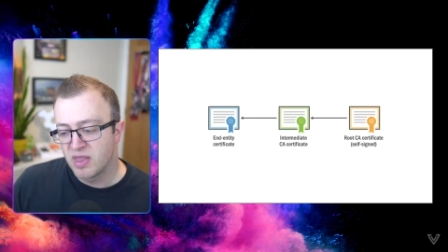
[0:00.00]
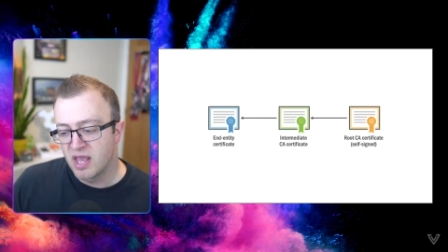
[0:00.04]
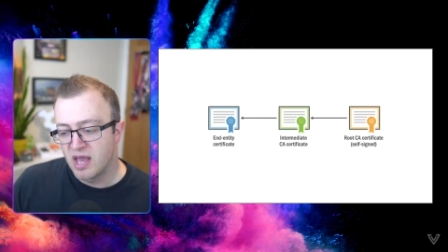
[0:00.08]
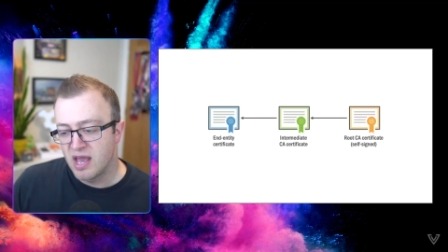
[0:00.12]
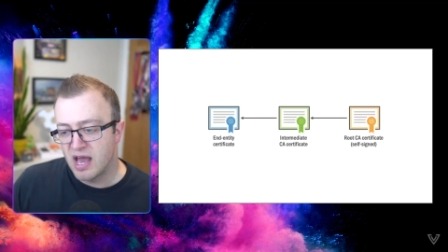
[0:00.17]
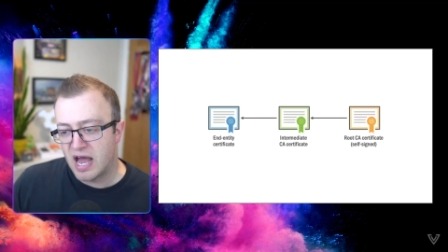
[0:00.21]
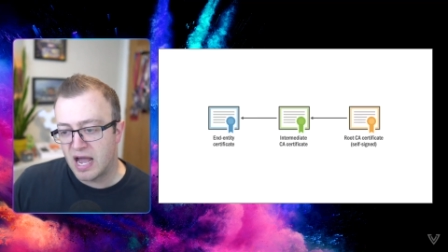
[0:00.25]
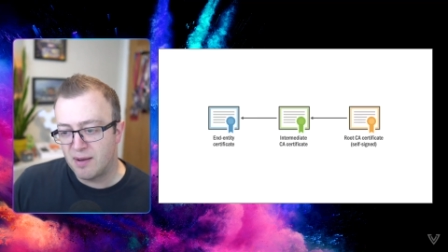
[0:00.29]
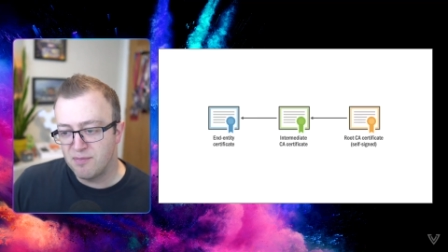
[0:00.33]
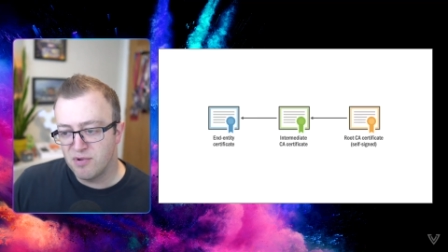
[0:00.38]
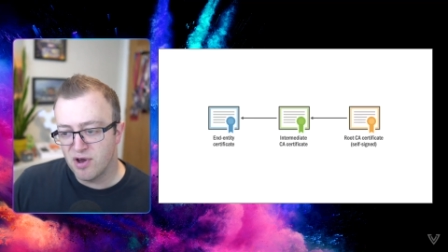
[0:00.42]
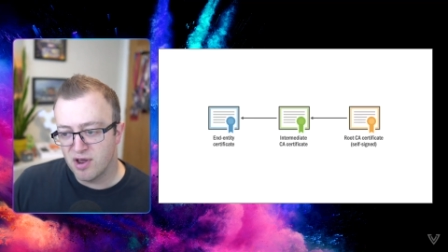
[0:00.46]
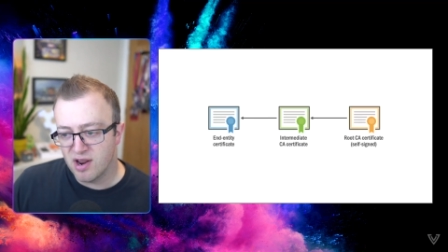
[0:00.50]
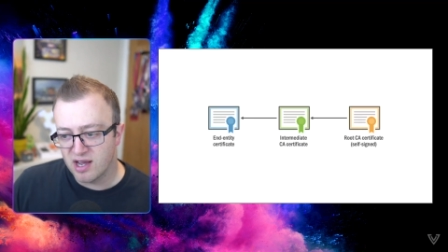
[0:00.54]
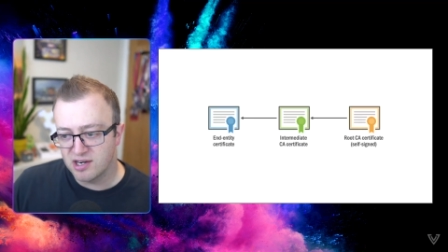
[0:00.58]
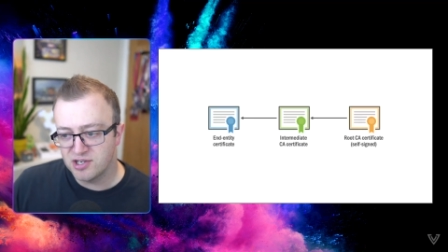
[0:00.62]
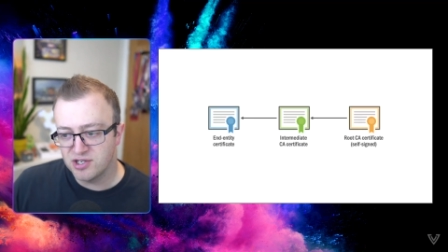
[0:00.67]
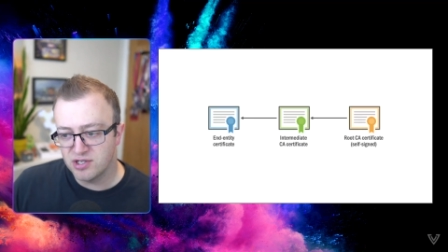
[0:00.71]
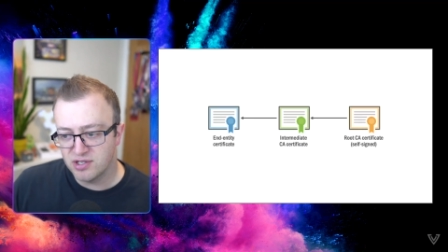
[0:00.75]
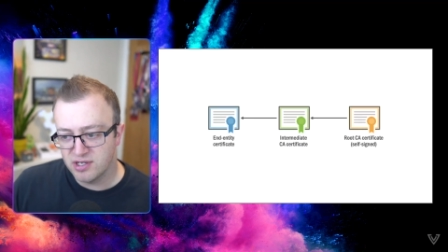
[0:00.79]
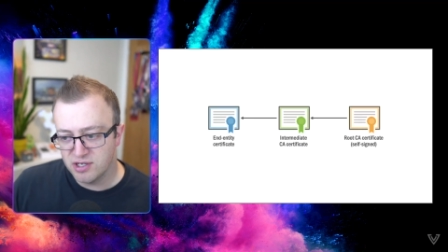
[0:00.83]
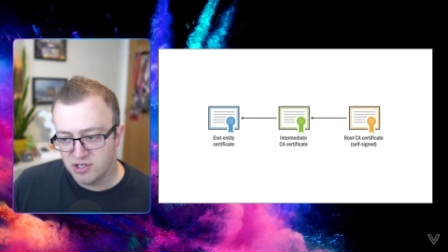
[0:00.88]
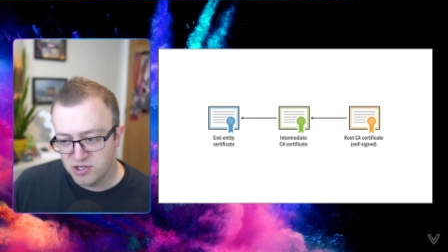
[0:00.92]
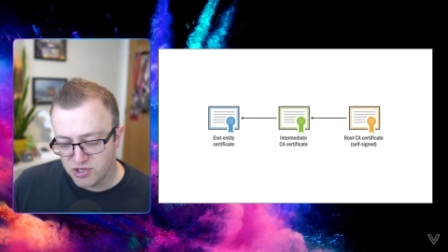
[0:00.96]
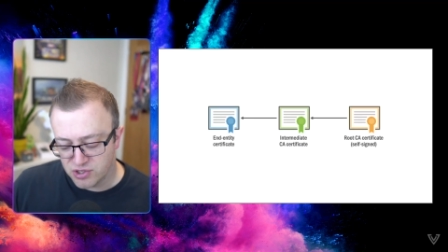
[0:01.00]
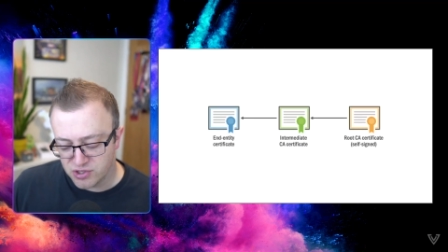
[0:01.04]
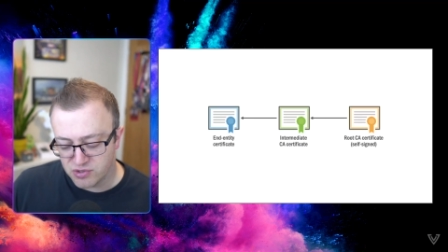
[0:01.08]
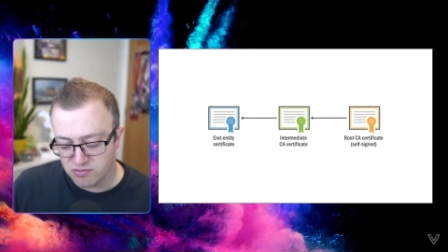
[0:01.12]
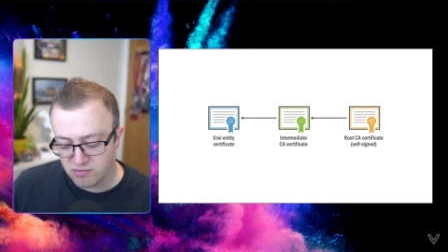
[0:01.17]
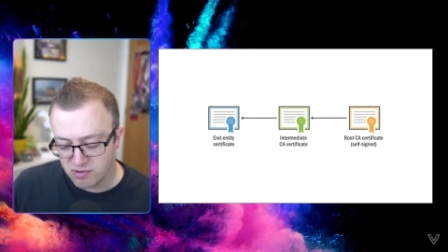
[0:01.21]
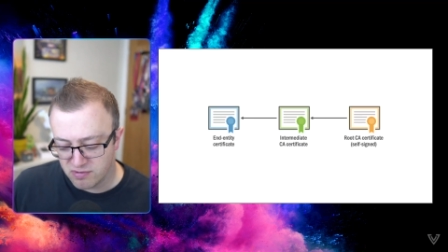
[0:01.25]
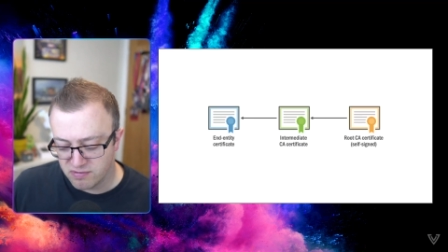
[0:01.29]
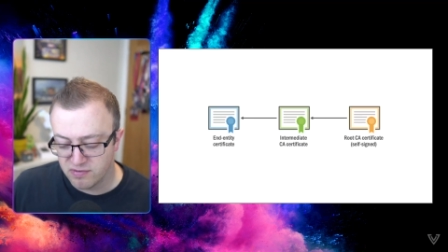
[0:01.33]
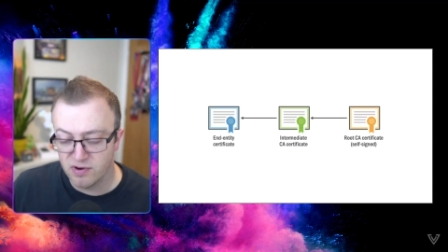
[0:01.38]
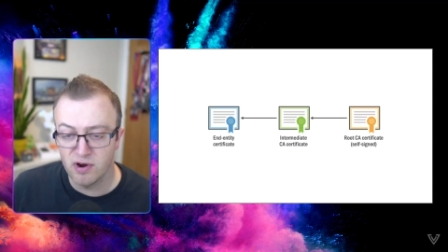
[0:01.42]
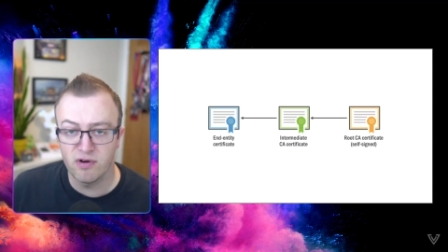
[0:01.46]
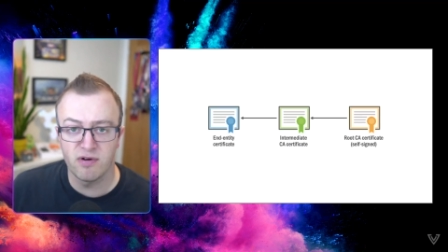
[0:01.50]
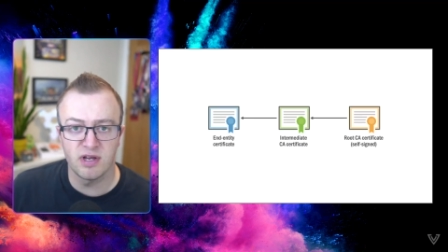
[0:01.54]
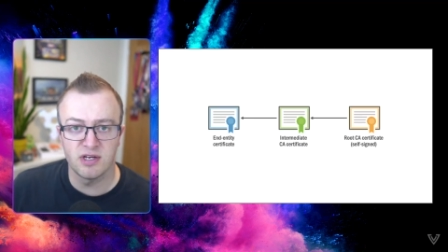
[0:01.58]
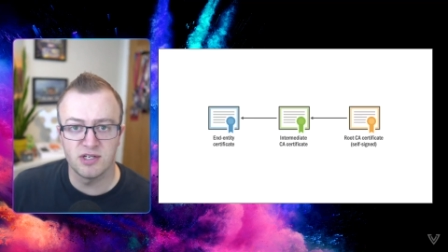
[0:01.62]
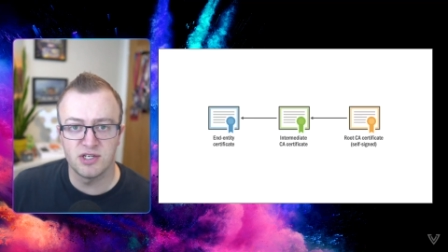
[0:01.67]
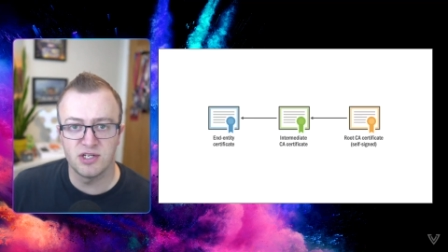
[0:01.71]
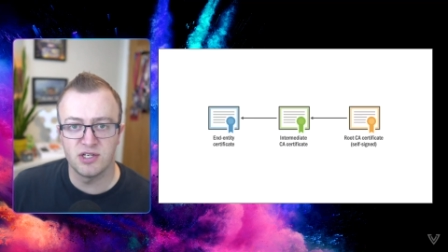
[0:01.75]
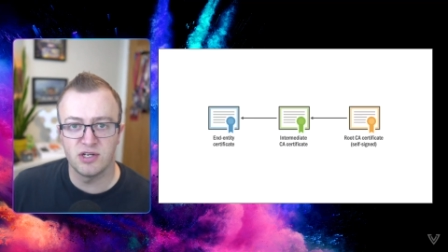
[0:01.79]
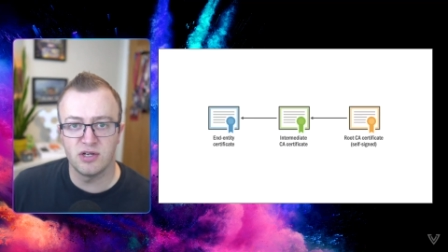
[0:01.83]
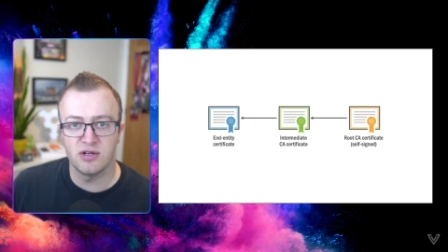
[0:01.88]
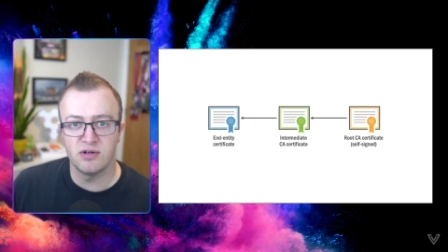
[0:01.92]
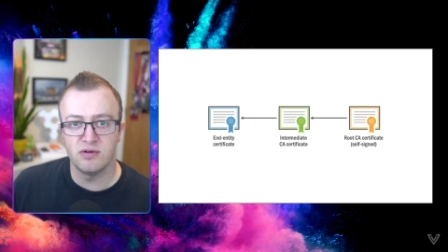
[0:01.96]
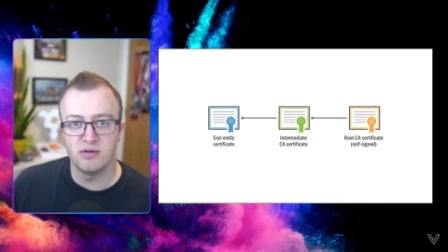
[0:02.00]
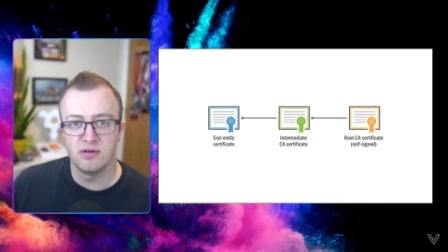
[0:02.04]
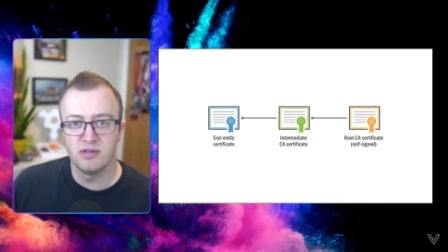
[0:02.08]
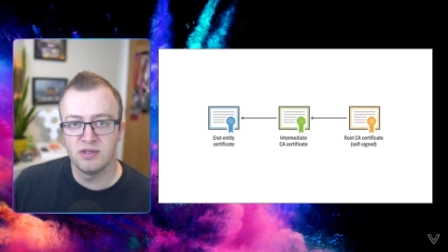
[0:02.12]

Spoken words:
I'm not actually just referring to